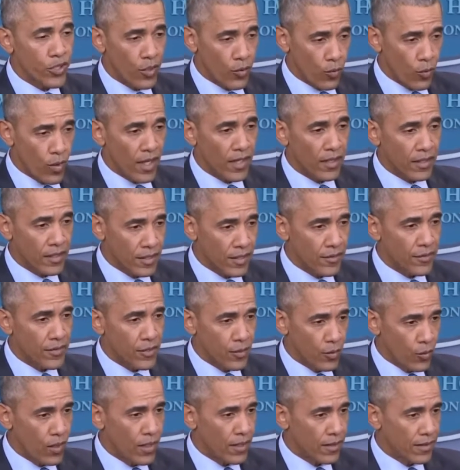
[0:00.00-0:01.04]
relative
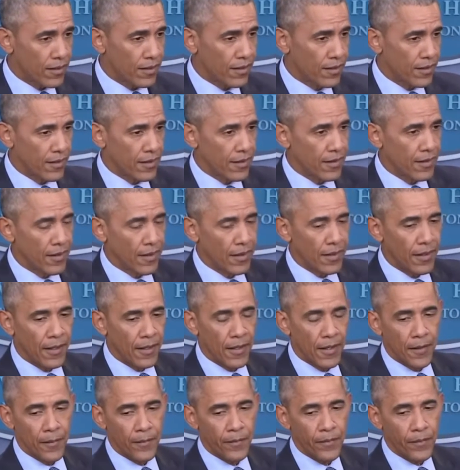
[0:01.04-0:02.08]
to what
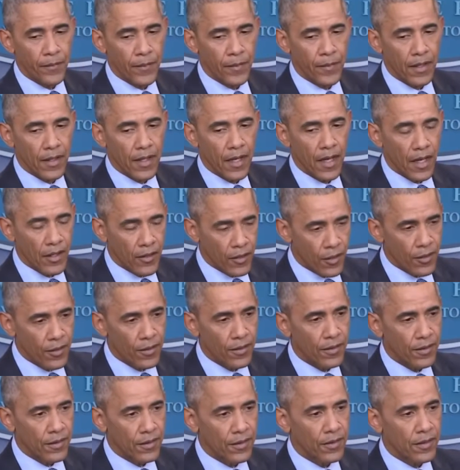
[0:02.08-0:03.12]
other
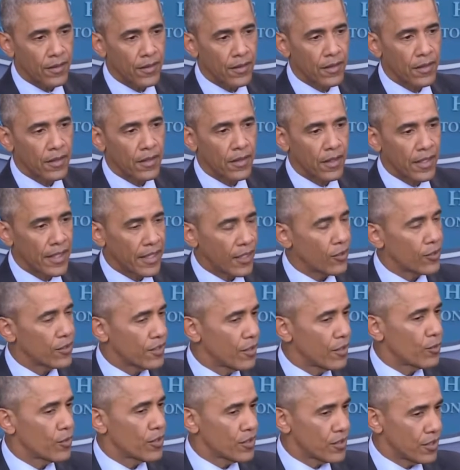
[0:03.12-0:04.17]
leakers
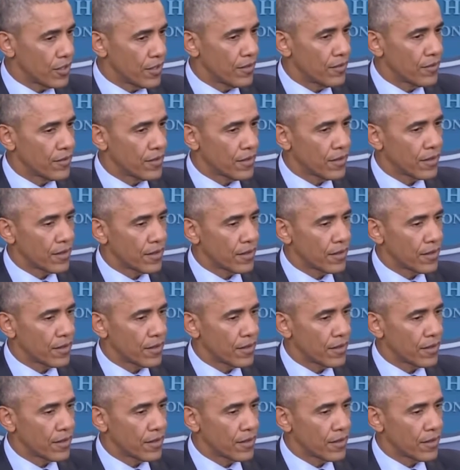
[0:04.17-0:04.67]
had received,